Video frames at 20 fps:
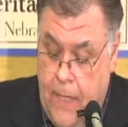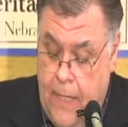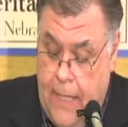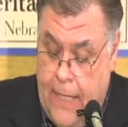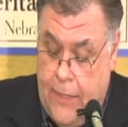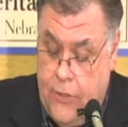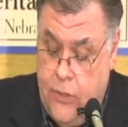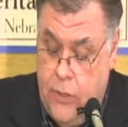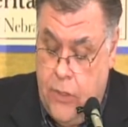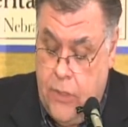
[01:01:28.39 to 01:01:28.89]

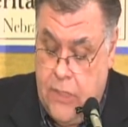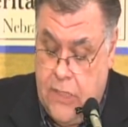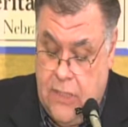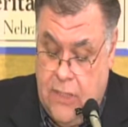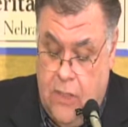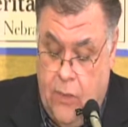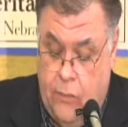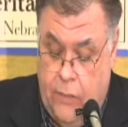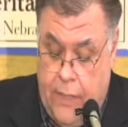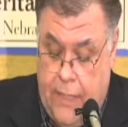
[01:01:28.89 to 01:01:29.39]
He turned
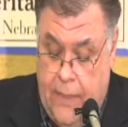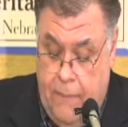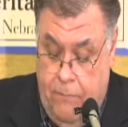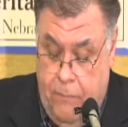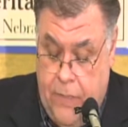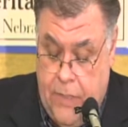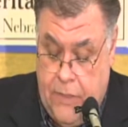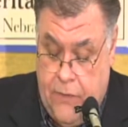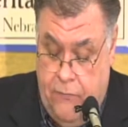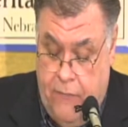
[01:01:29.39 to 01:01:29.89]
slowly,
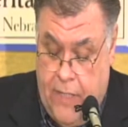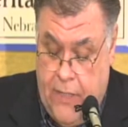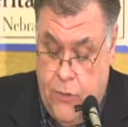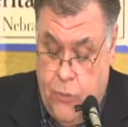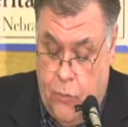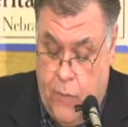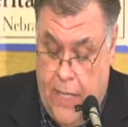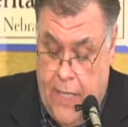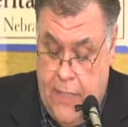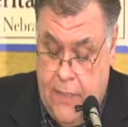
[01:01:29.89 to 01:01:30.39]
his
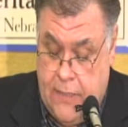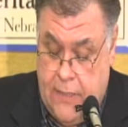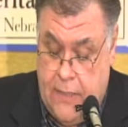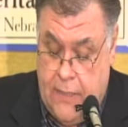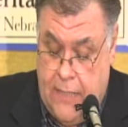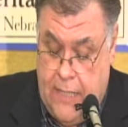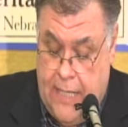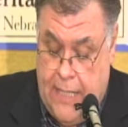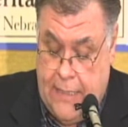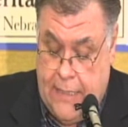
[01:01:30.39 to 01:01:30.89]
face raised to
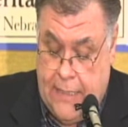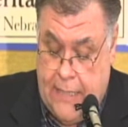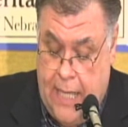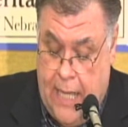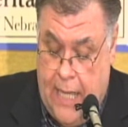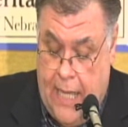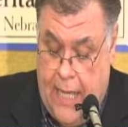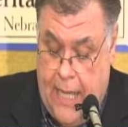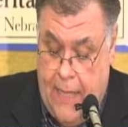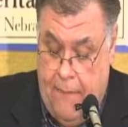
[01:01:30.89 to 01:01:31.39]
the night
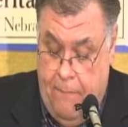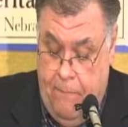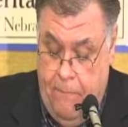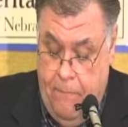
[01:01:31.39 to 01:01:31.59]
sky.